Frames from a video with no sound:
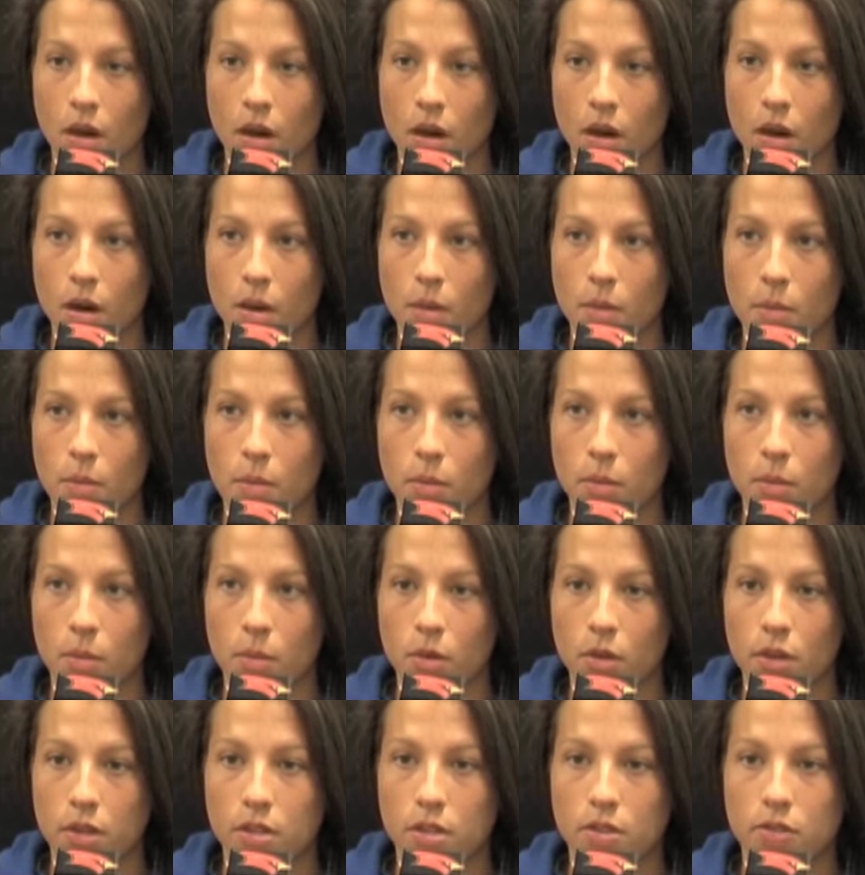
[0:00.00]

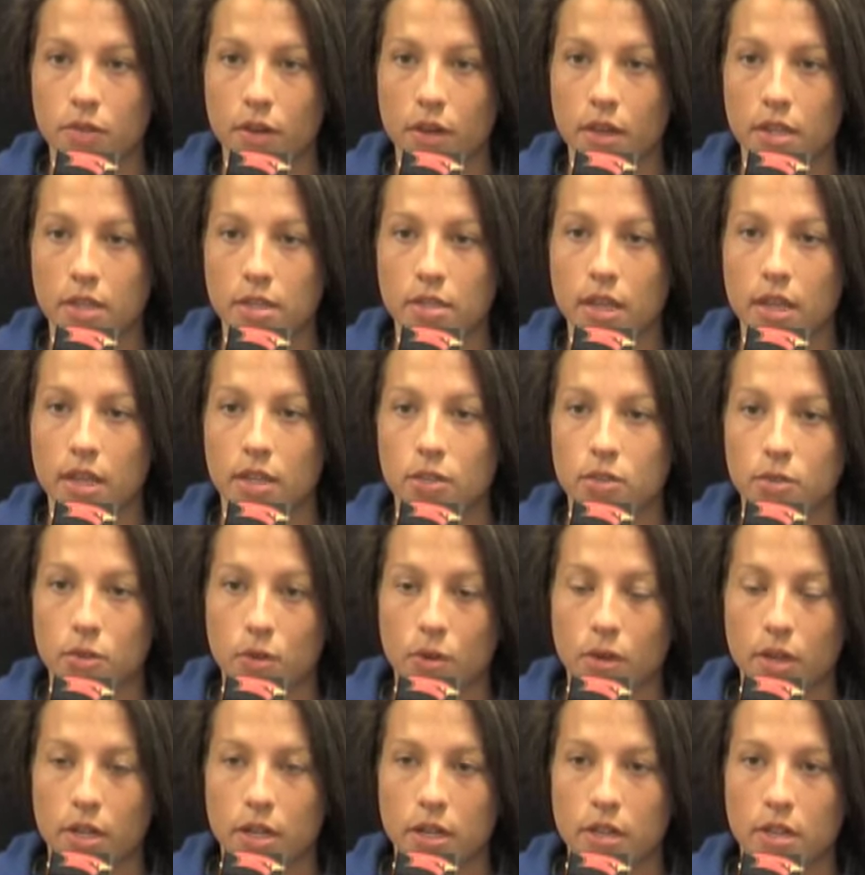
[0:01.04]
Well, as far as like
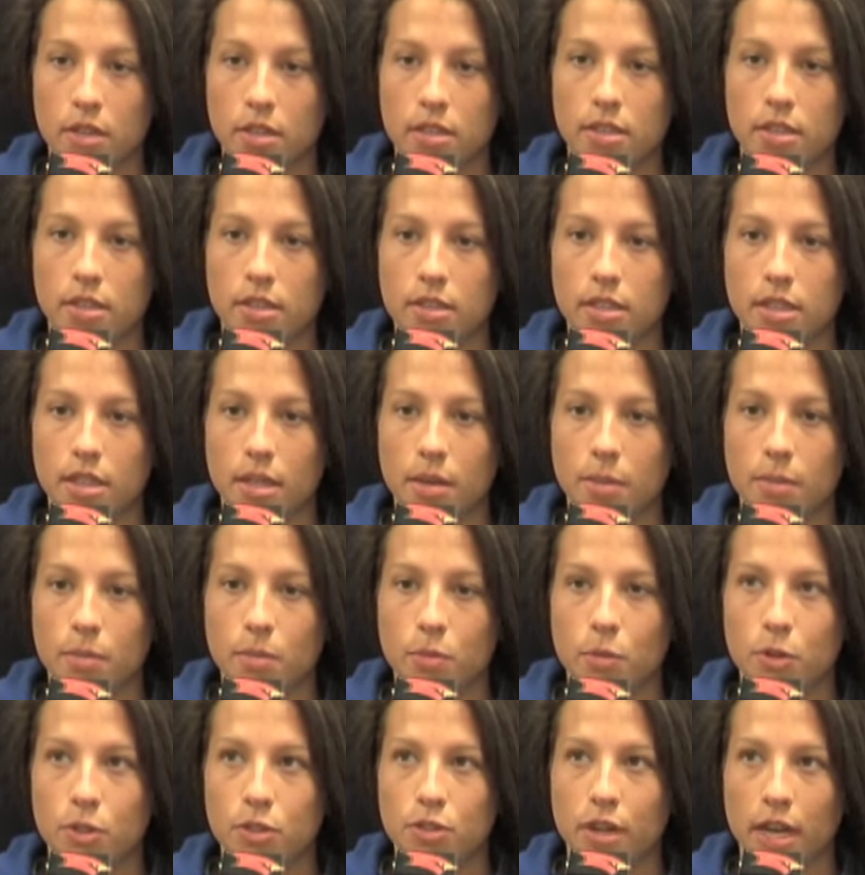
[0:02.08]
scoring good as a team,
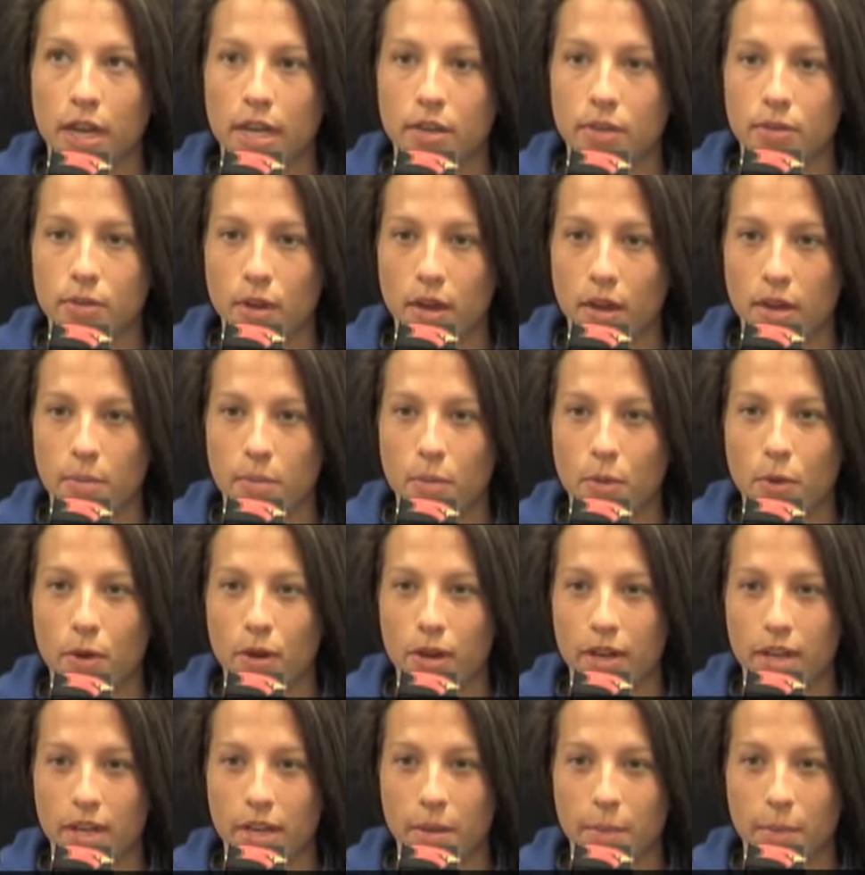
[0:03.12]
we're trying to run
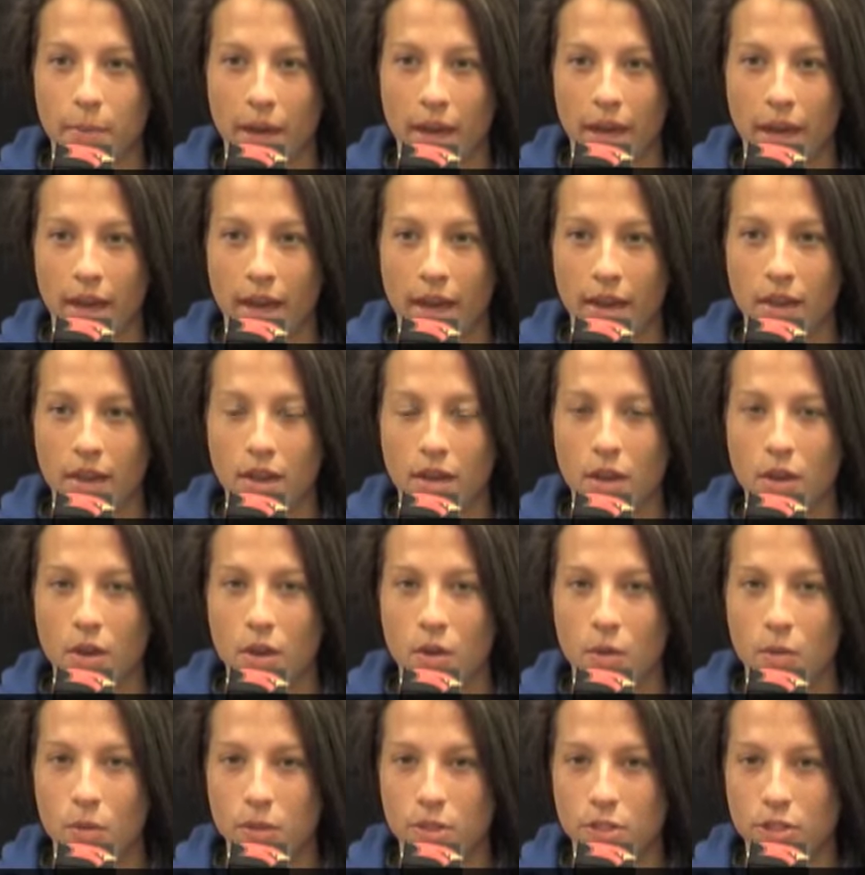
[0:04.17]
more in a pack,
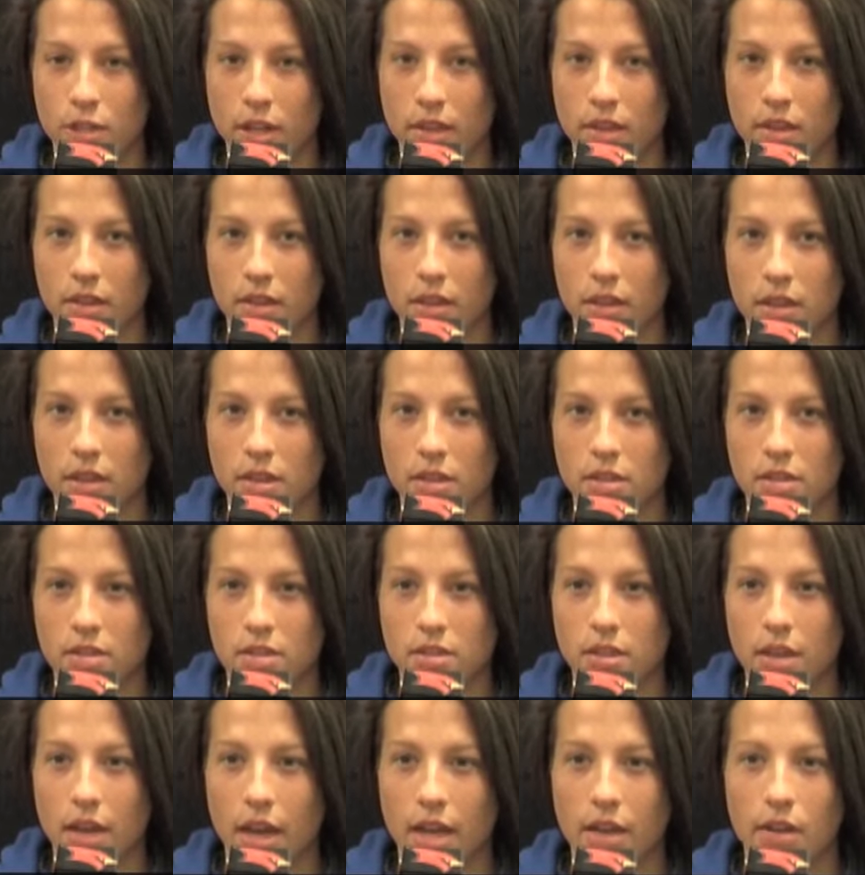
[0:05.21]
which I think is
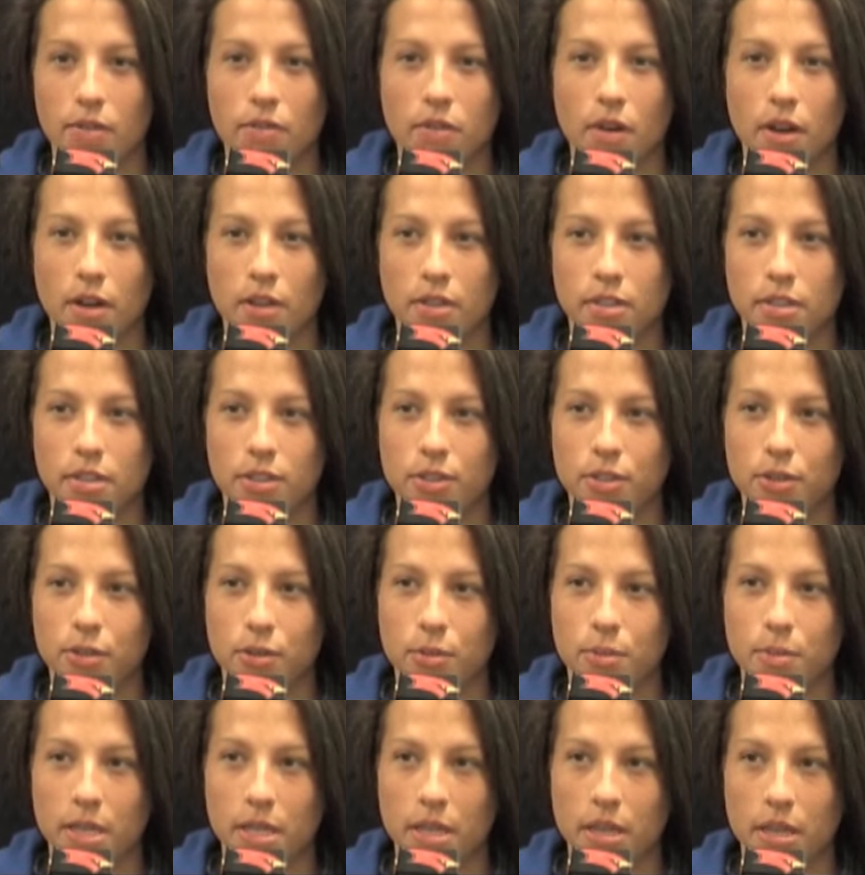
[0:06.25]
kind of hard to do
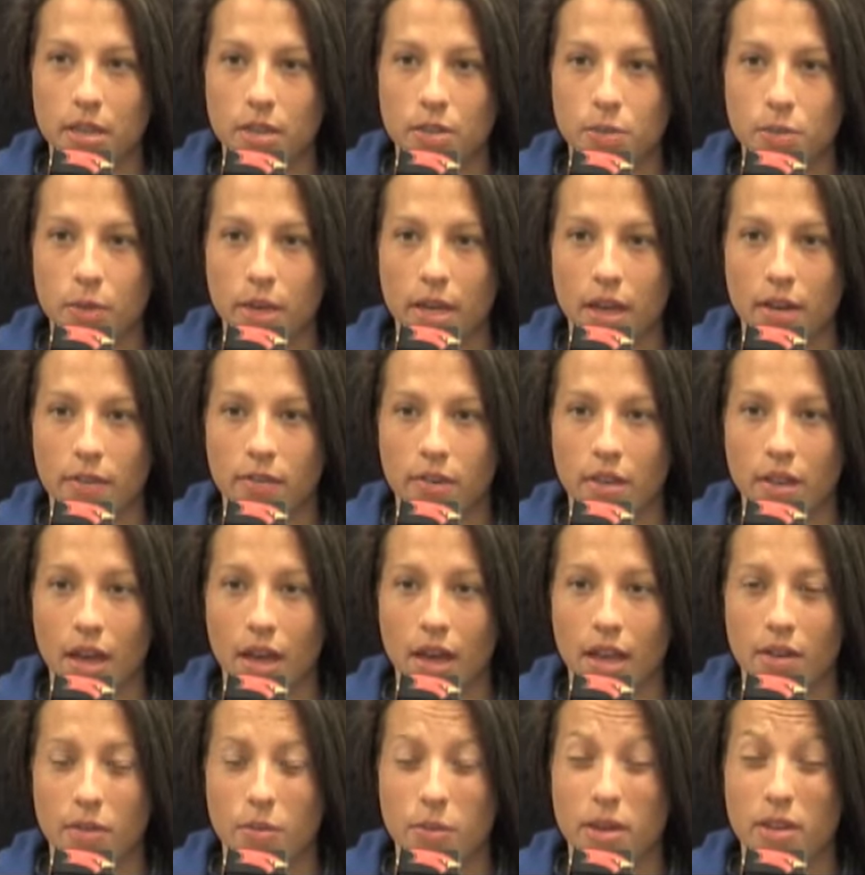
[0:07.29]
because we have
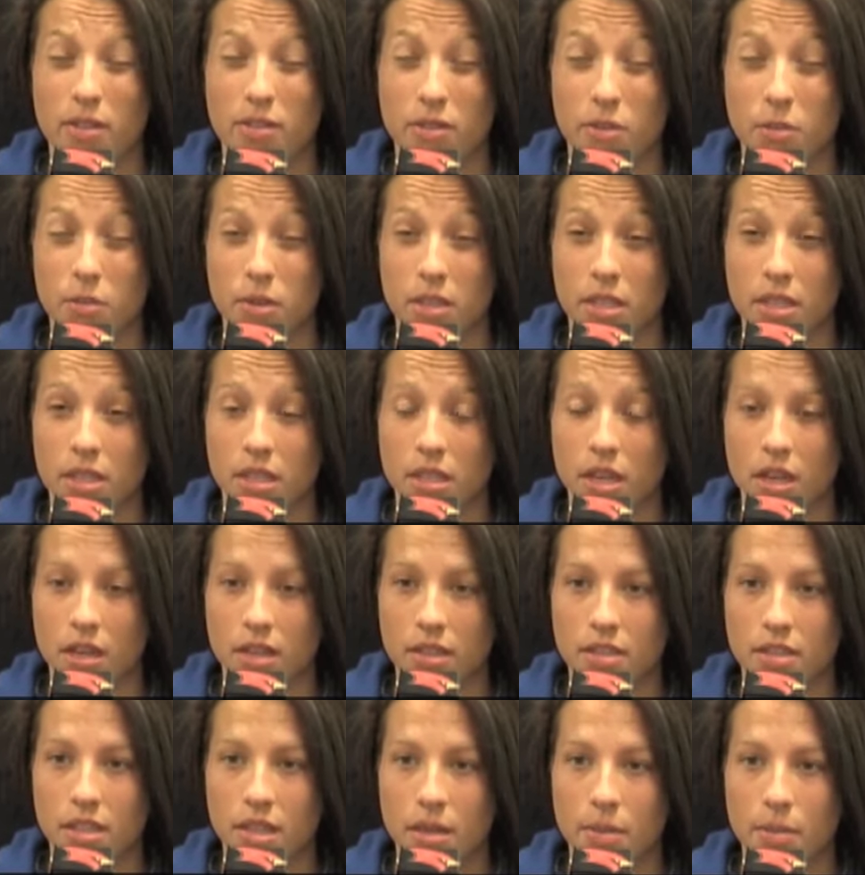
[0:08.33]
a really young
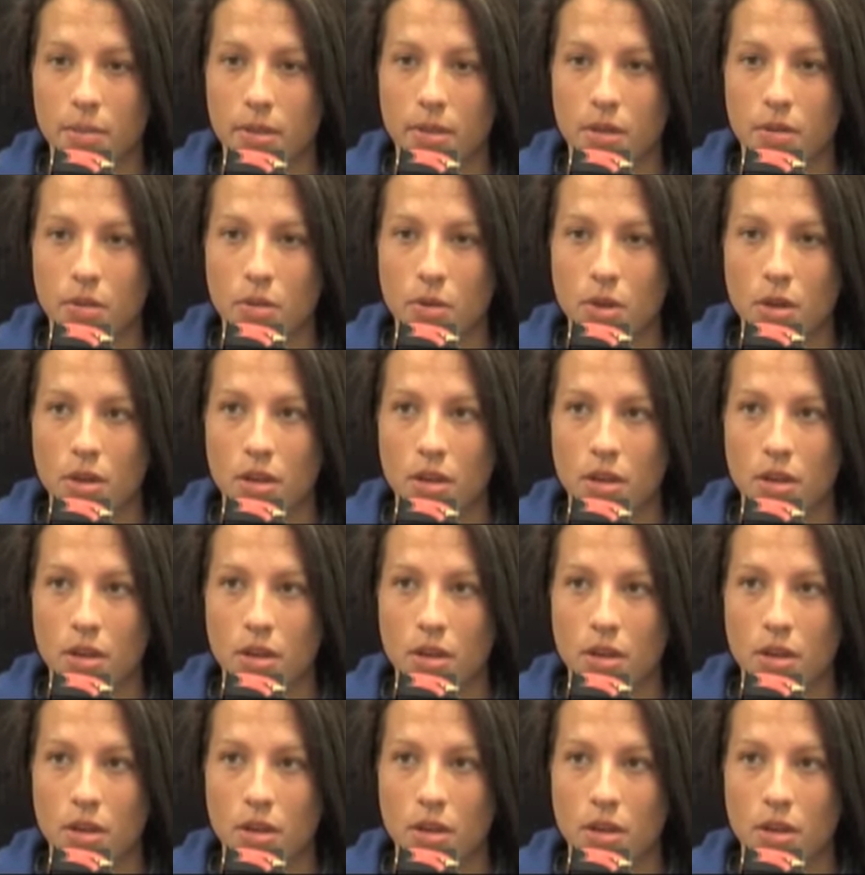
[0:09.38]
team and